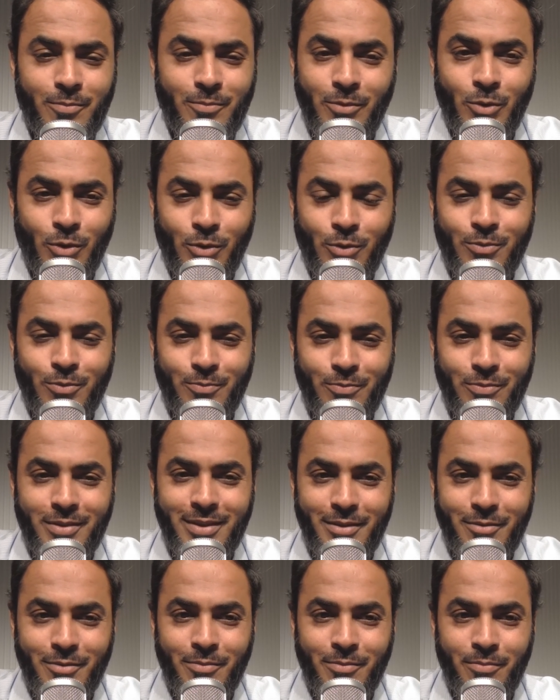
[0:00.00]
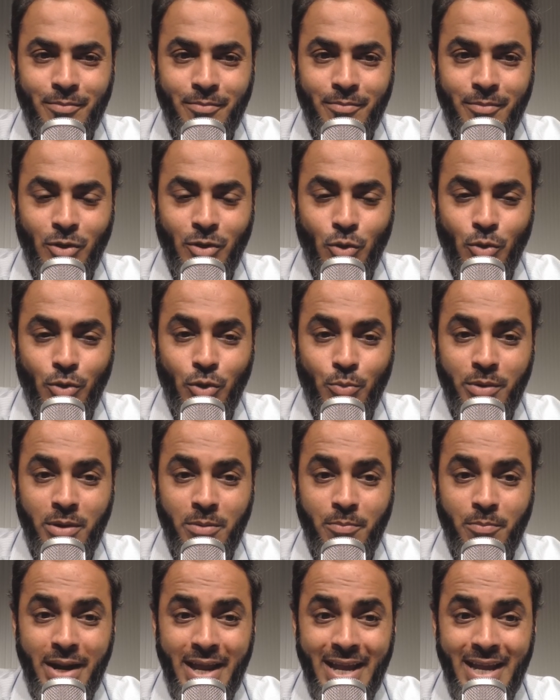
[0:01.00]
the
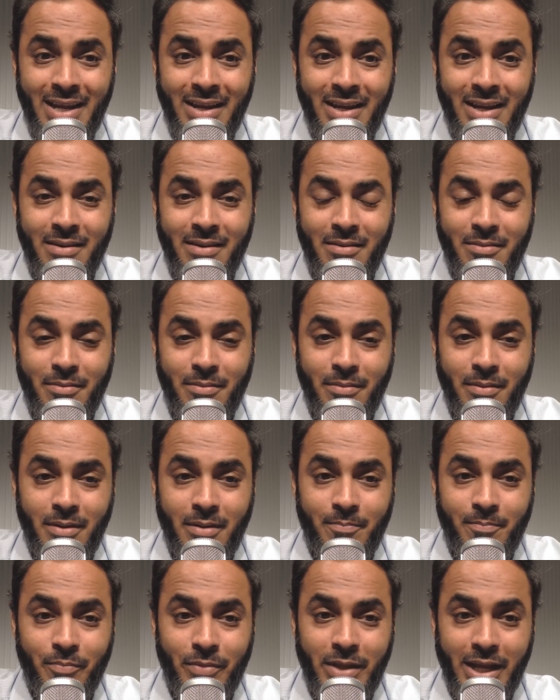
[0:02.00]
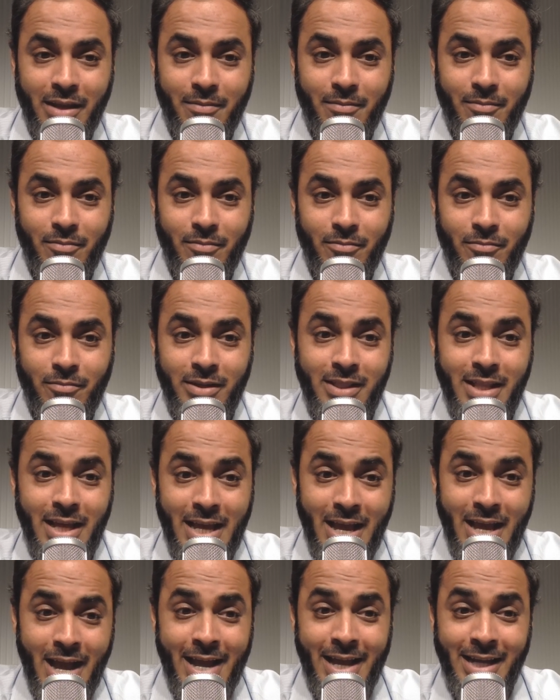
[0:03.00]
human brain and like with
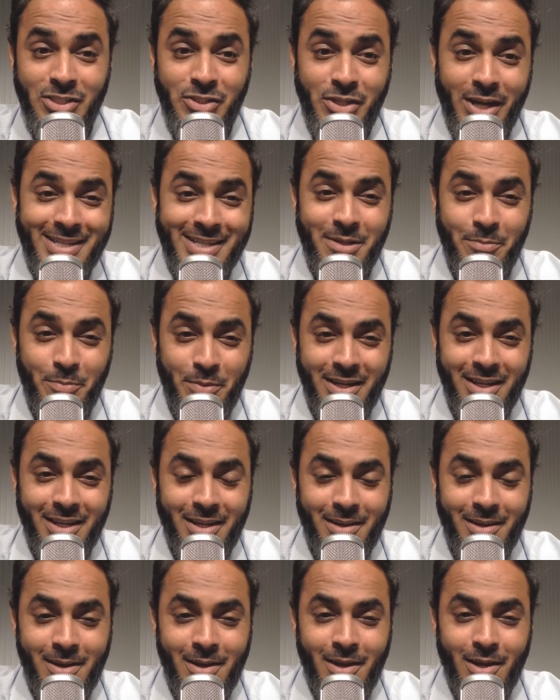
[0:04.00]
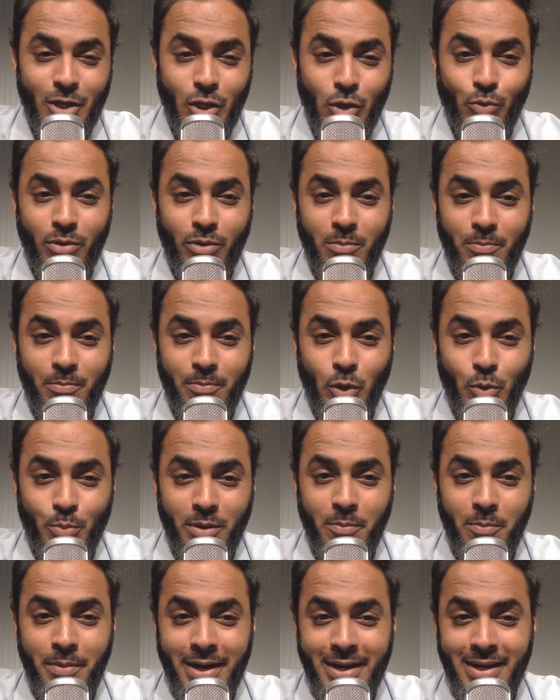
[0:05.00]
AI and ChatGPT,
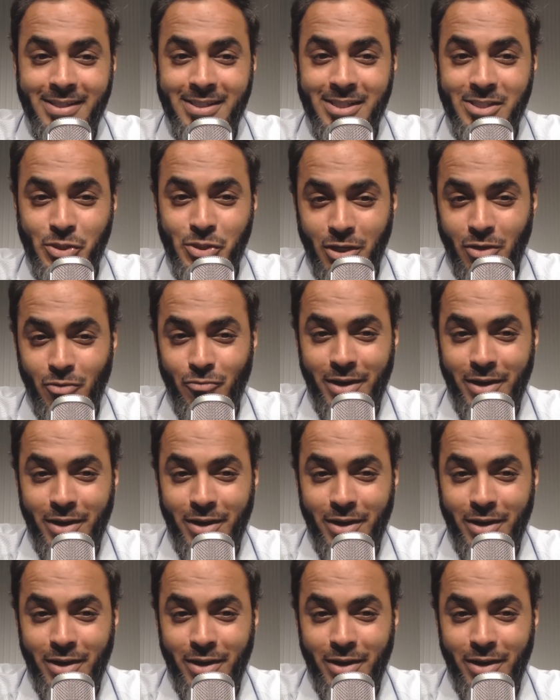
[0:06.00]
human brain is still